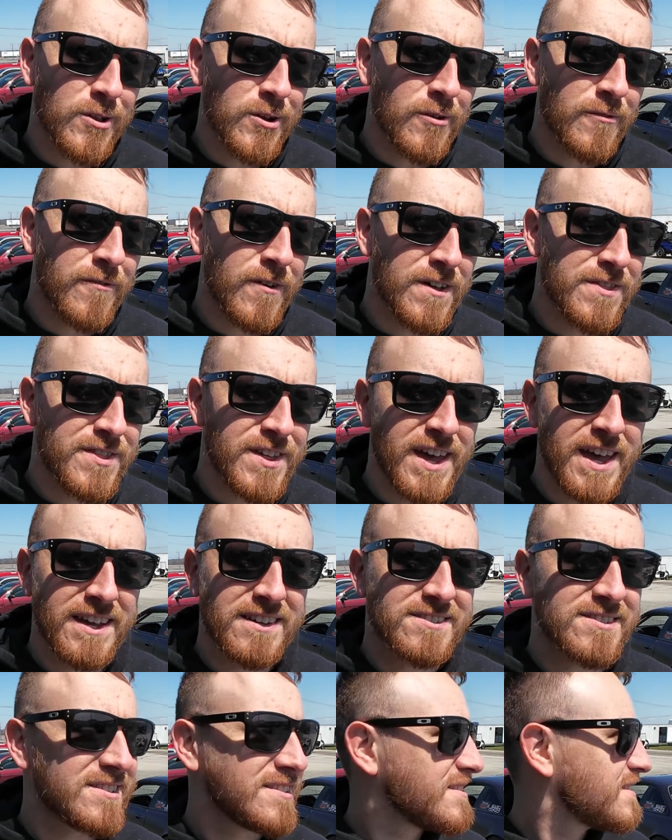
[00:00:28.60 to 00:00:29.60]
little fun
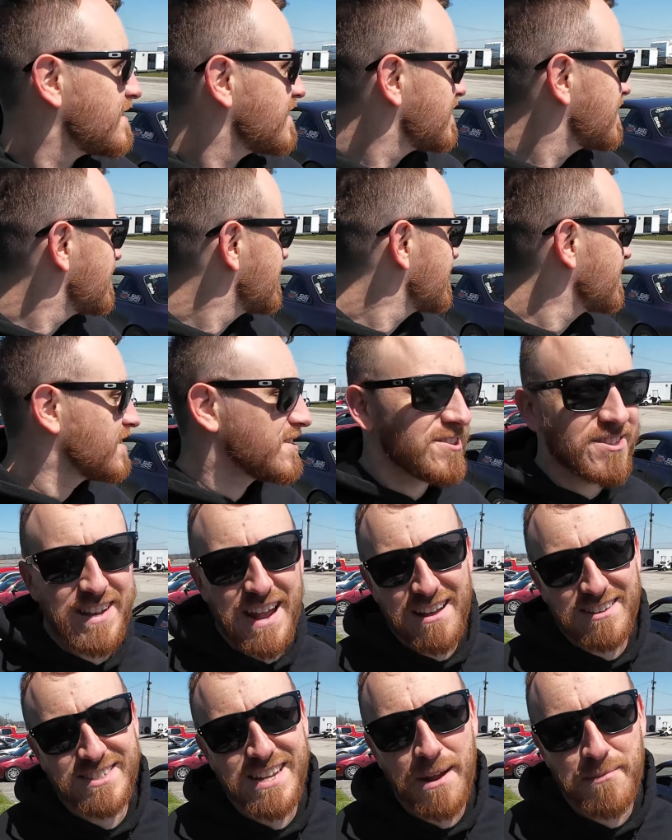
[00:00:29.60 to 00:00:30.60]
things. So
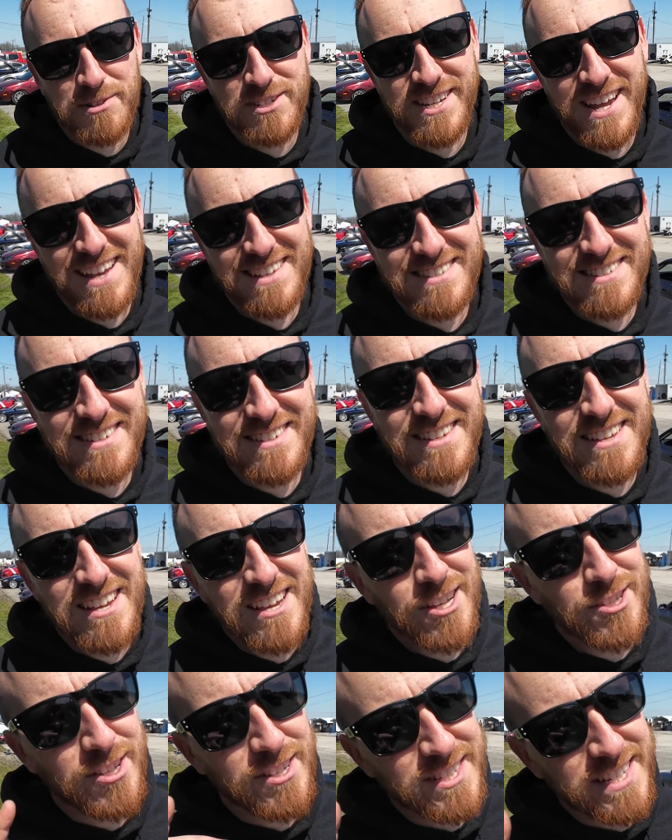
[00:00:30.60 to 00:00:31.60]
now it's time to test.
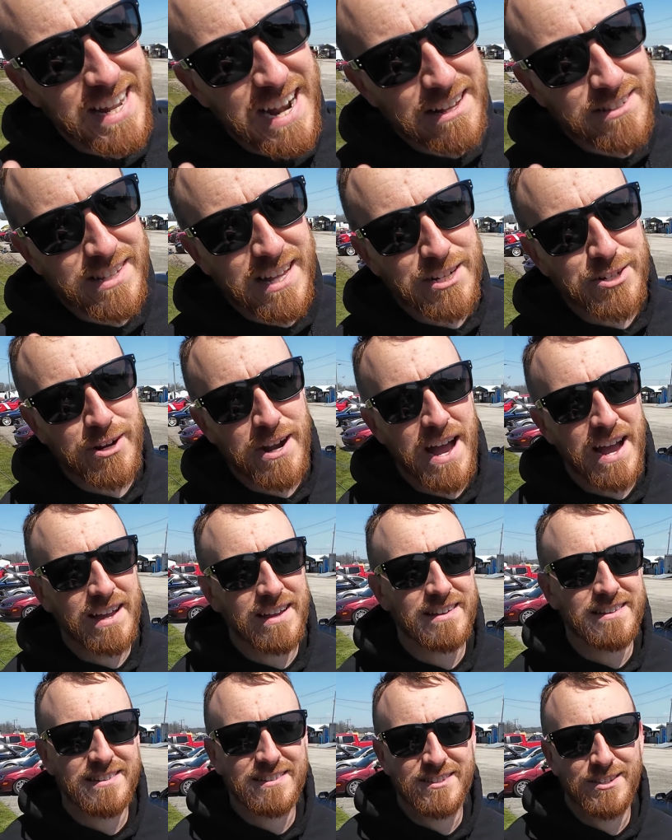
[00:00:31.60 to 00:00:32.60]
So let's get out to that track,
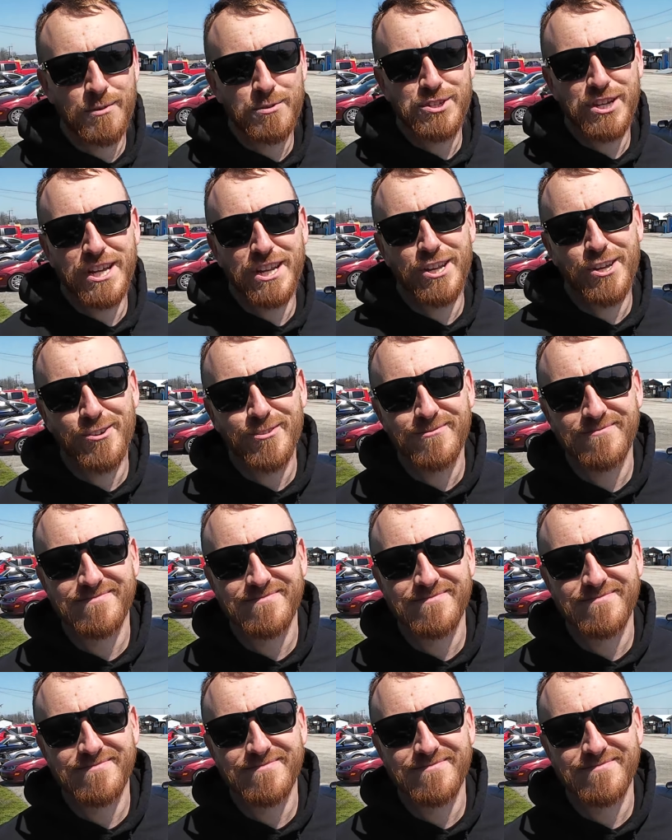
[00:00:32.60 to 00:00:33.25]
see what she can do.